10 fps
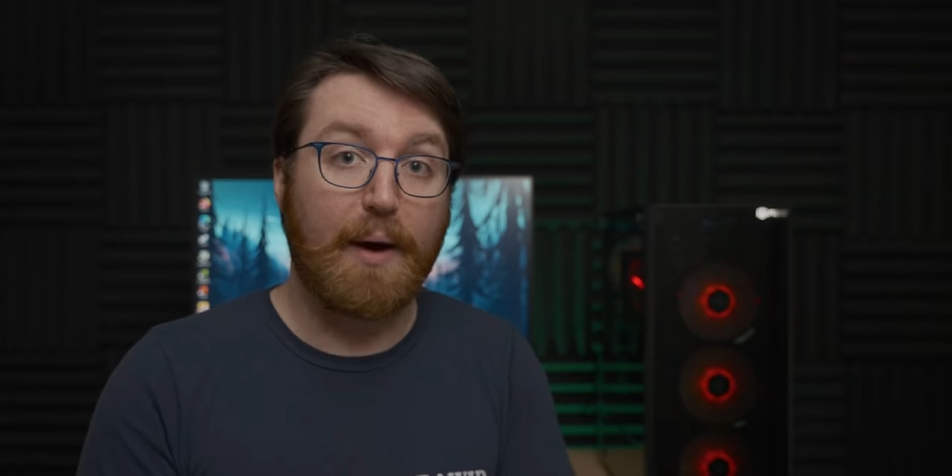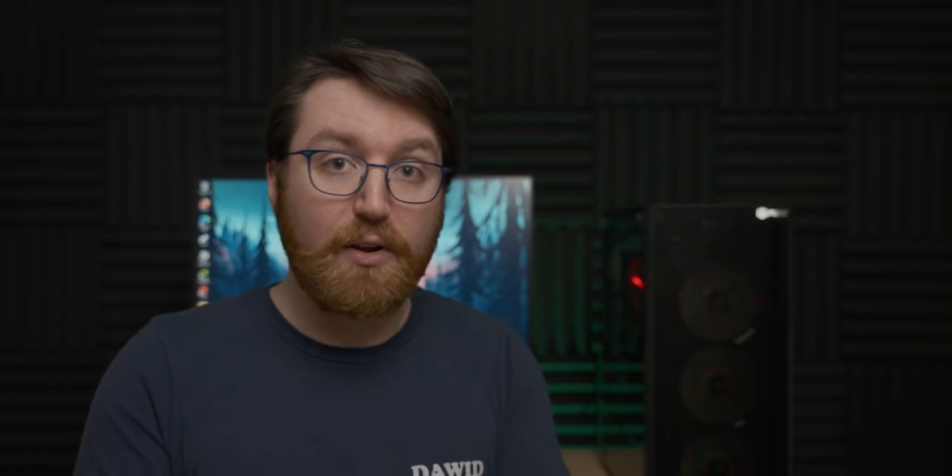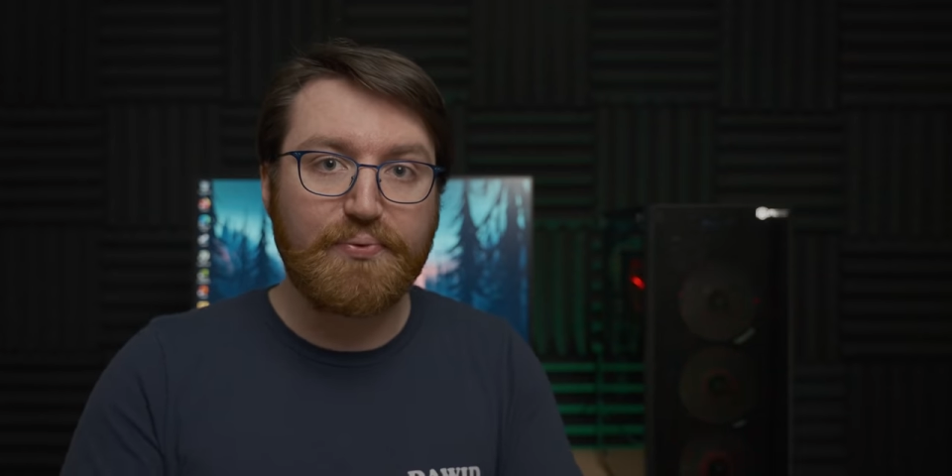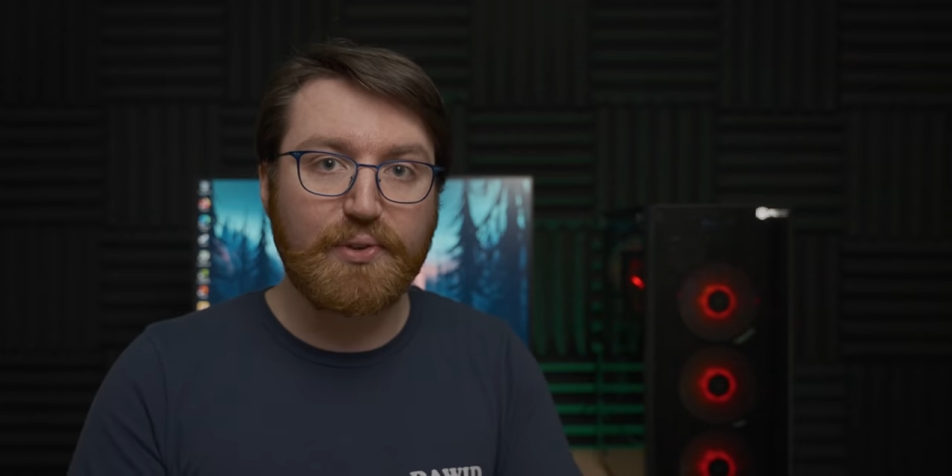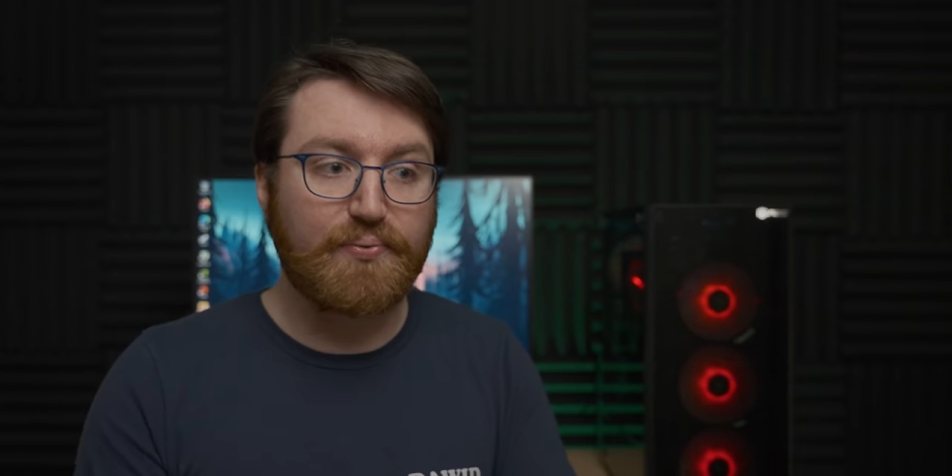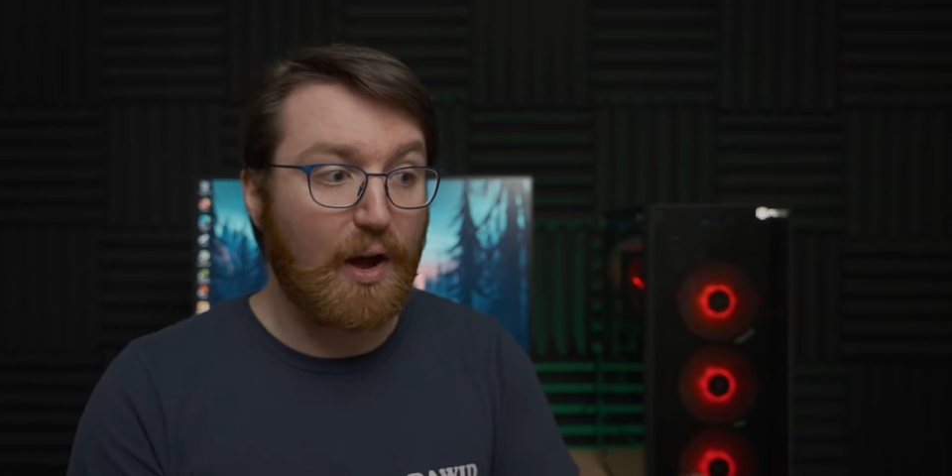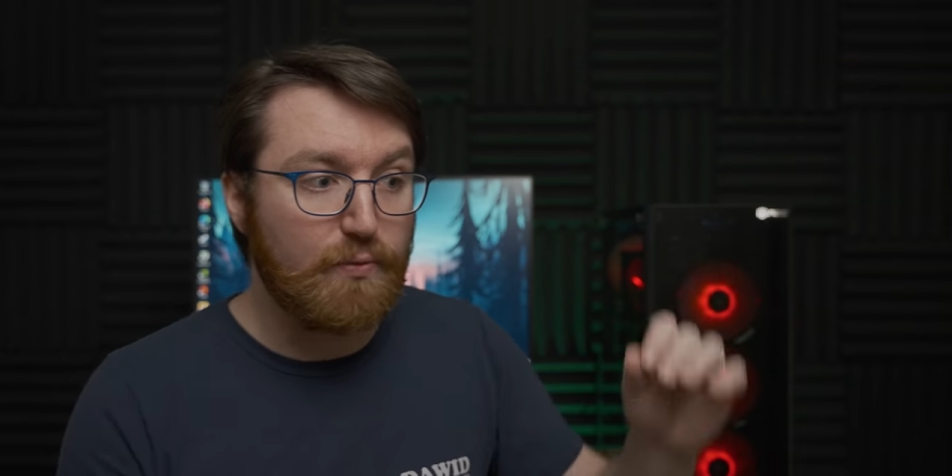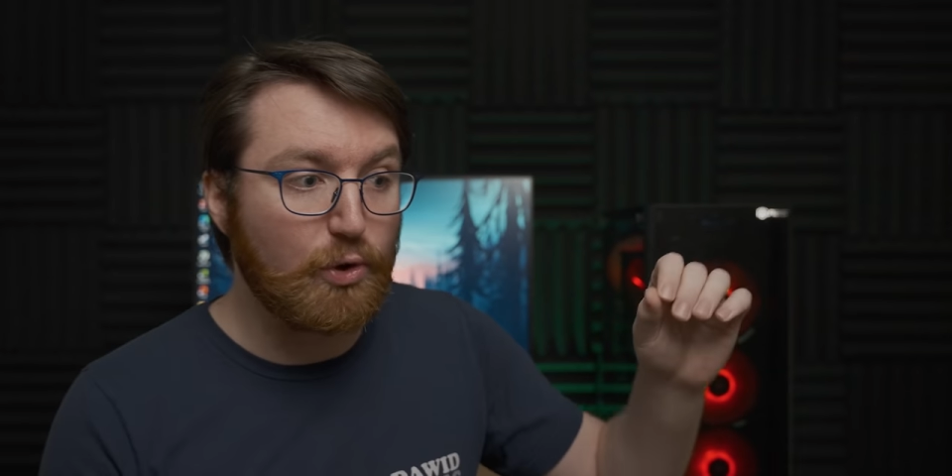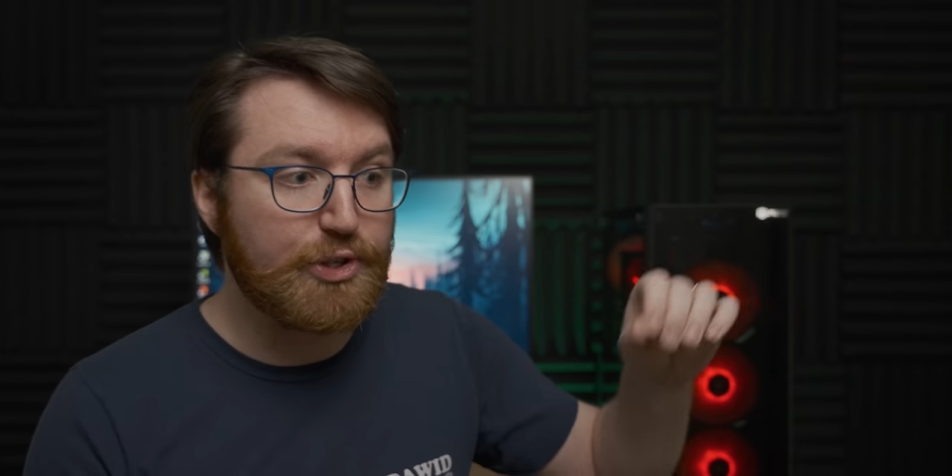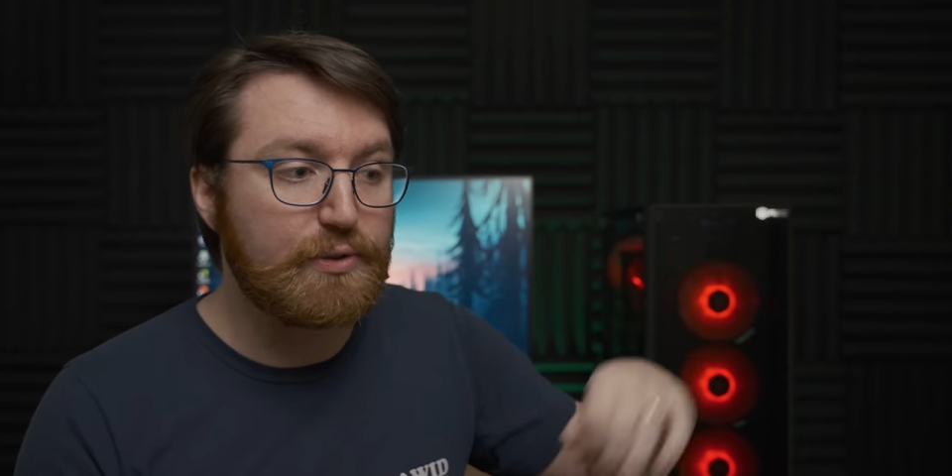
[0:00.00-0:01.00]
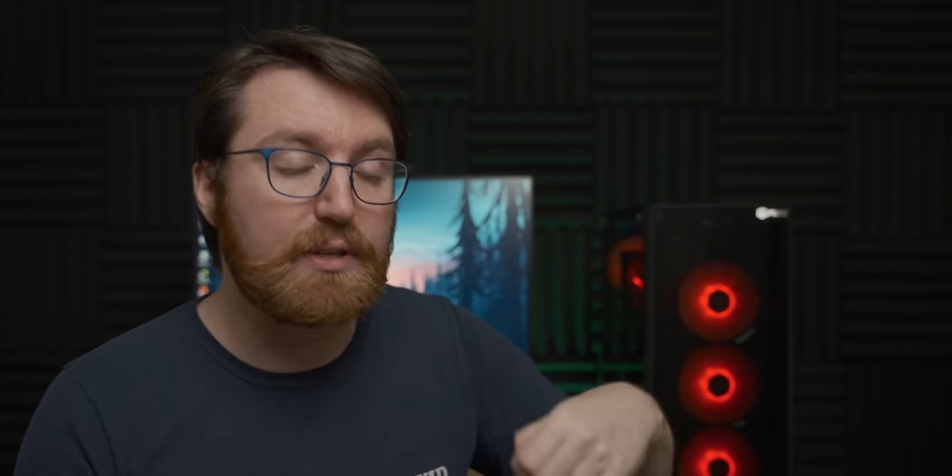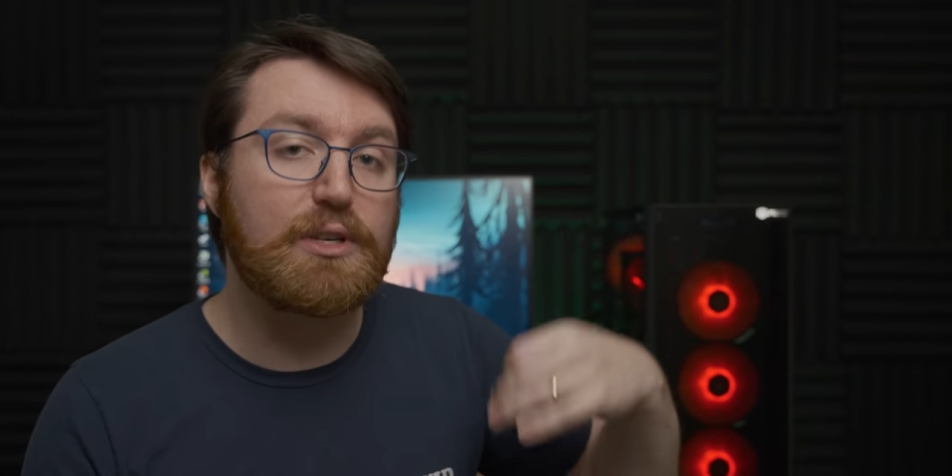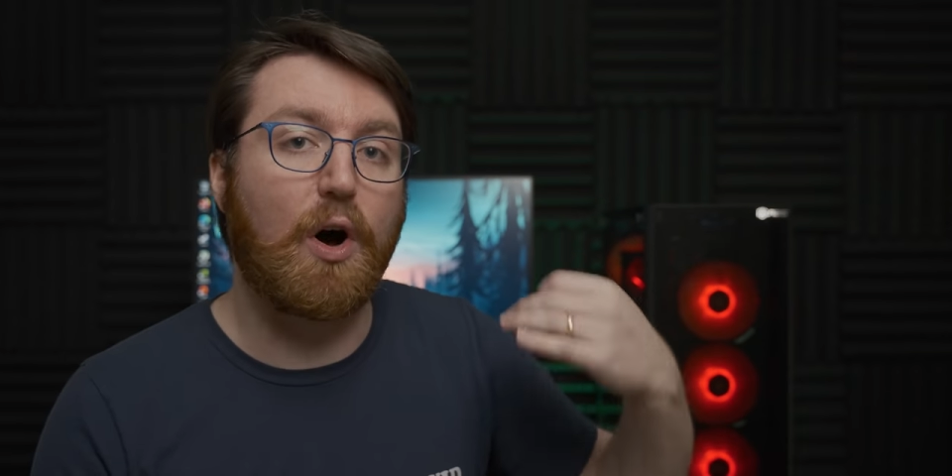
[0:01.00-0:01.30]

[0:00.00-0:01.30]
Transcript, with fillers: Battlefield 5 also didn't